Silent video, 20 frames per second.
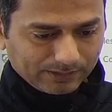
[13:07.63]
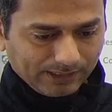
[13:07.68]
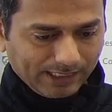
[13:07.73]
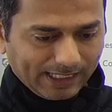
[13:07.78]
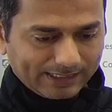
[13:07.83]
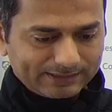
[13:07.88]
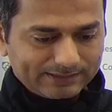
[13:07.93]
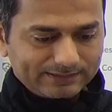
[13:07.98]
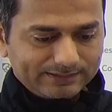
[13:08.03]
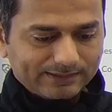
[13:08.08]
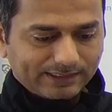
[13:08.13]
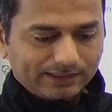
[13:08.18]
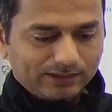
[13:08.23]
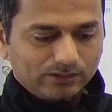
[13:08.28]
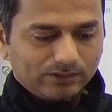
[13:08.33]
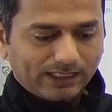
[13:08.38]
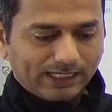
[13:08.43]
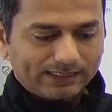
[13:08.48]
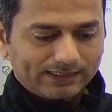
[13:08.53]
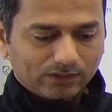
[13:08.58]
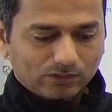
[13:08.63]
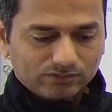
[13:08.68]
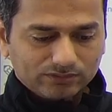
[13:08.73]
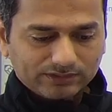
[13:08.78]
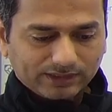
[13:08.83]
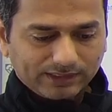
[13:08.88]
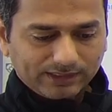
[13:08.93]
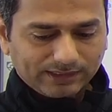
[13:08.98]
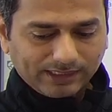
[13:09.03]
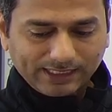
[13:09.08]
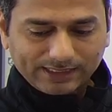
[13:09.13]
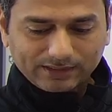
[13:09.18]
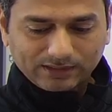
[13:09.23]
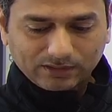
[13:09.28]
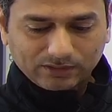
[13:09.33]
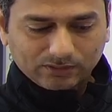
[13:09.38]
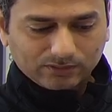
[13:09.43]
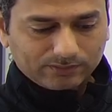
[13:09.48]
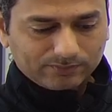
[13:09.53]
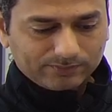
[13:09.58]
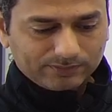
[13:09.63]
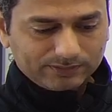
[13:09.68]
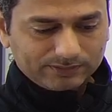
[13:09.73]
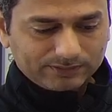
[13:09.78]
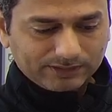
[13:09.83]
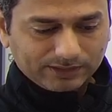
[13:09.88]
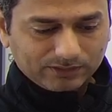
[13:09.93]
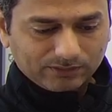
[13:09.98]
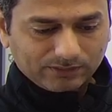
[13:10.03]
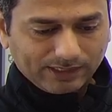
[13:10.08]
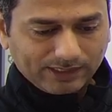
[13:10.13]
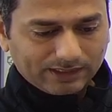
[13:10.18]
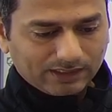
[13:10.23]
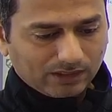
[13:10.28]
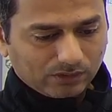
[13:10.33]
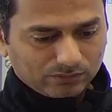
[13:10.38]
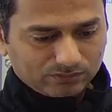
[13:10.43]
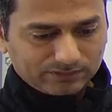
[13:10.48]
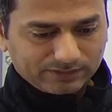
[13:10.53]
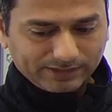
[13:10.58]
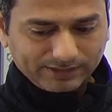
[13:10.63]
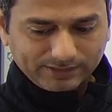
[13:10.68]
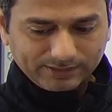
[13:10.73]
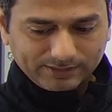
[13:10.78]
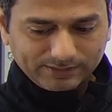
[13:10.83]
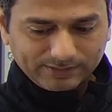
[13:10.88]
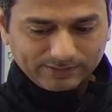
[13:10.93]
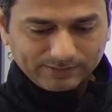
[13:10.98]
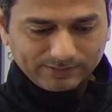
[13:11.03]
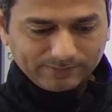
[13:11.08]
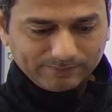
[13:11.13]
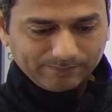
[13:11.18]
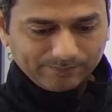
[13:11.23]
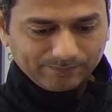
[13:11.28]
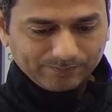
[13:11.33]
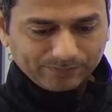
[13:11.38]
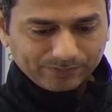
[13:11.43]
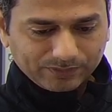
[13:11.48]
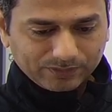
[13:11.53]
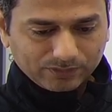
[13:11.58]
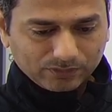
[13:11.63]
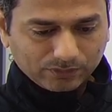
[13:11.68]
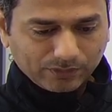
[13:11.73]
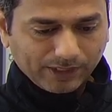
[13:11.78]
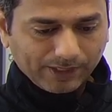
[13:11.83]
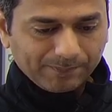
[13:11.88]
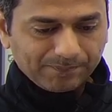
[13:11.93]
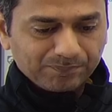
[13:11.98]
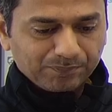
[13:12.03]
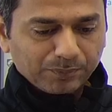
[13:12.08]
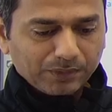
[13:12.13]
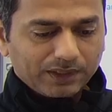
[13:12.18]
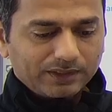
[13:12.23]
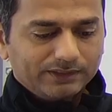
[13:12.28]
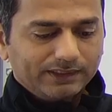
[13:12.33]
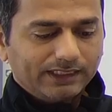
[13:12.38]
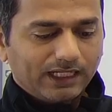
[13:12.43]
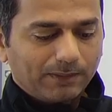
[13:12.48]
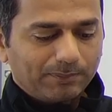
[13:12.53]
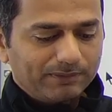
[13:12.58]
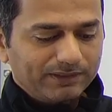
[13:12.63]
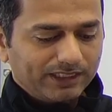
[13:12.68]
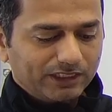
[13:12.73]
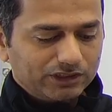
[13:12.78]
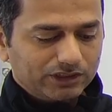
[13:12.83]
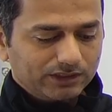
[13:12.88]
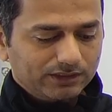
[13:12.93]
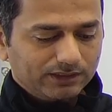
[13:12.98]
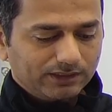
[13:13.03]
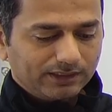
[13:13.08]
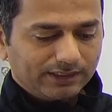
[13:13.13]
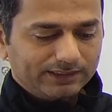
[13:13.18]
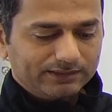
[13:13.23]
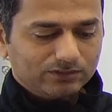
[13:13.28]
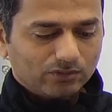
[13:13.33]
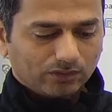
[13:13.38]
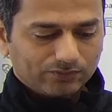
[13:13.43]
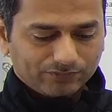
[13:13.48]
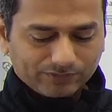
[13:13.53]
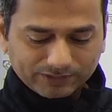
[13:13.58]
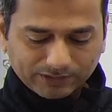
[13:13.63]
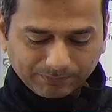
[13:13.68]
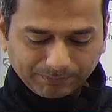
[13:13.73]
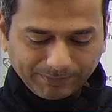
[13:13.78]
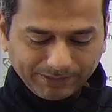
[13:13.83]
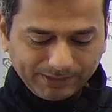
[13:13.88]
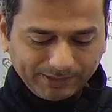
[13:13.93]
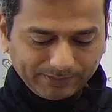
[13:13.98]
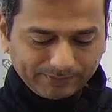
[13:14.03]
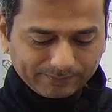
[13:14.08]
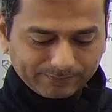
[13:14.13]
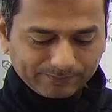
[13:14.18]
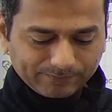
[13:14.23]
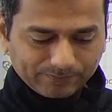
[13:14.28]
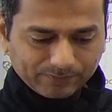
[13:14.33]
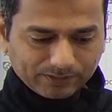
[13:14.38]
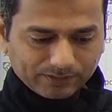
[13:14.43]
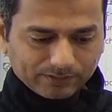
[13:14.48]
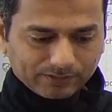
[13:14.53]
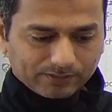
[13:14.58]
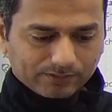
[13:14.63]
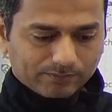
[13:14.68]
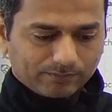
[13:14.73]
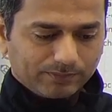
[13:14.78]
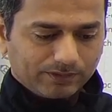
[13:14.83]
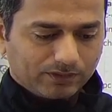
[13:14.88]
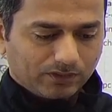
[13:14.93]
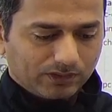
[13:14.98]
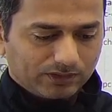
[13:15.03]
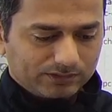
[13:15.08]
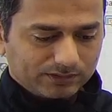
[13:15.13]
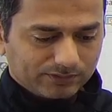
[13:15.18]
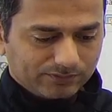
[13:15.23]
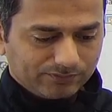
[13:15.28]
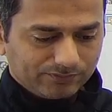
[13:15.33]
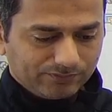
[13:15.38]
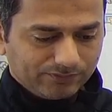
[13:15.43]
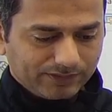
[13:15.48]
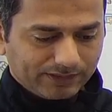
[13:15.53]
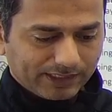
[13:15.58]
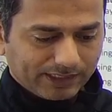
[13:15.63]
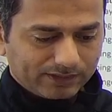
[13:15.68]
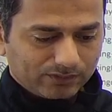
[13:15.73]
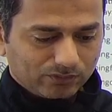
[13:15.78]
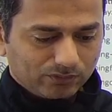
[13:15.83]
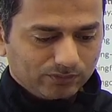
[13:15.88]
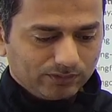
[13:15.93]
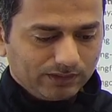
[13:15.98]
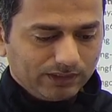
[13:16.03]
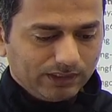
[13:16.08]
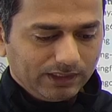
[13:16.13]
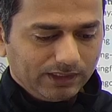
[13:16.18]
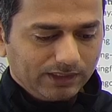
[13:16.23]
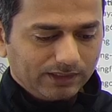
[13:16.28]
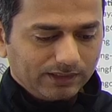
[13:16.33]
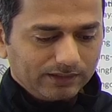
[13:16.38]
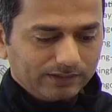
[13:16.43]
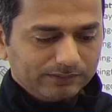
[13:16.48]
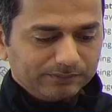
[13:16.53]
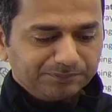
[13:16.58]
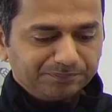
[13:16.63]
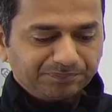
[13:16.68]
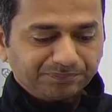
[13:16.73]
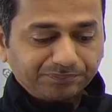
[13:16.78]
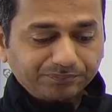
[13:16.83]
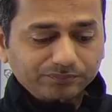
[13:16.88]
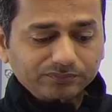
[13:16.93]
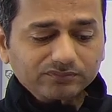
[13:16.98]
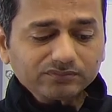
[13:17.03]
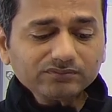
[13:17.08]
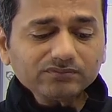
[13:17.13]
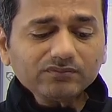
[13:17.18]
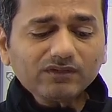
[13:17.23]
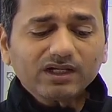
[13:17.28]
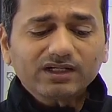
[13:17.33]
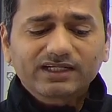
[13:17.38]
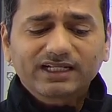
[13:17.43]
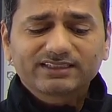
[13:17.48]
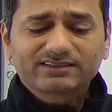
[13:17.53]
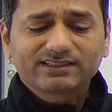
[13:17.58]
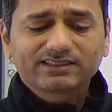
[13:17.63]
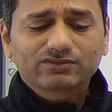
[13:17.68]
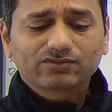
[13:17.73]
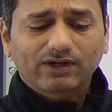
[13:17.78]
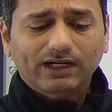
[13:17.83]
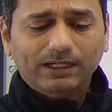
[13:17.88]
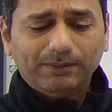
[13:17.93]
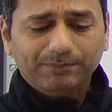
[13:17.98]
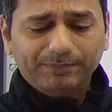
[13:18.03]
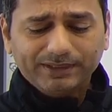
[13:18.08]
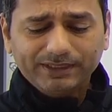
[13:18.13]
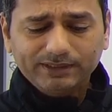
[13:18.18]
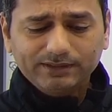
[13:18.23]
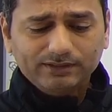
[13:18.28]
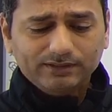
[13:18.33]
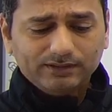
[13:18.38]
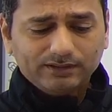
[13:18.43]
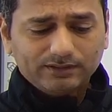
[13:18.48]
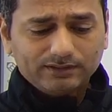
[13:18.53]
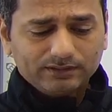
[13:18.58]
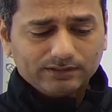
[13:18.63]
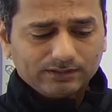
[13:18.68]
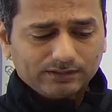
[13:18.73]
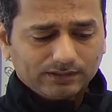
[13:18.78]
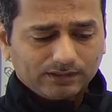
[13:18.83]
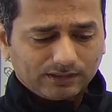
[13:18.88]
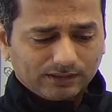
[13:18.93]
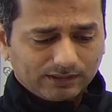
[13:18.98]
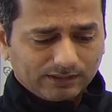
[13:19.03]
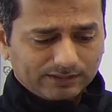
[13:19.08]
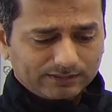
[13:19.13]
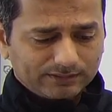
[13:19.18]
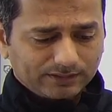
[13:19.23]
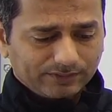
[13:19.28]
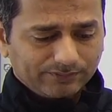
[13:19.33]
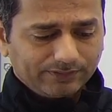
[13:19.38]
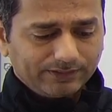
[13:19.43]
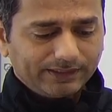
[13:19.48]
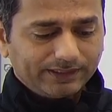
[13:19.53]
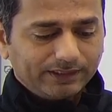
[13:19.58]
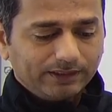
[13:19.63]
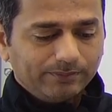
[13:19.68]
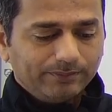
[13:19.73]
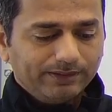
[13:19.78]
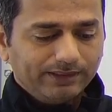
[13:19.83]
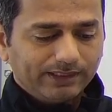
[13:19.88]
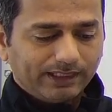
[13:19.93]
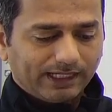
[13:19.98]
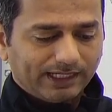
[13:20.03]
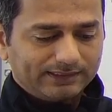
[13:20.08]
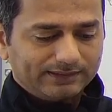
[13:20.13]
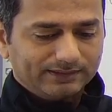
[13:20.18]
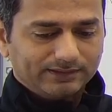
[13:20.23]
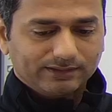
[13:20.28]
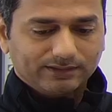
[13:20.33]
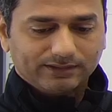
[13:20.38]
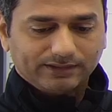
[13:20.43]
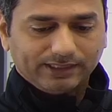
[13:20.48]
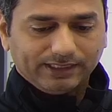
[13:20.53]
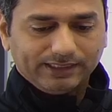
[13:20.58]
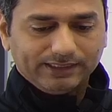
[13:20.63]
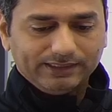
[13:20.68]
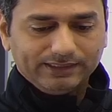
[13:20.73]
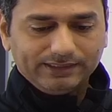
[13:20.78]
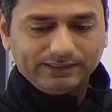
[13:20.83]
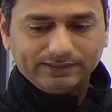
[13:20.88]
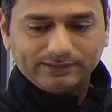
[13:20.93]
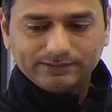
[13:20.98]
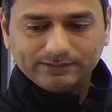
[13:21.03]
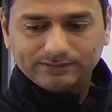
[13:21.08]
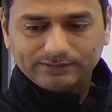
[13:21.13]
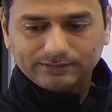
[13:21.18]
LAN inside to LAN outside, LAN inside to LAN outside. Okay. Then application, let's configure the ping, because we can only test this via ping. So we will let it be as a any,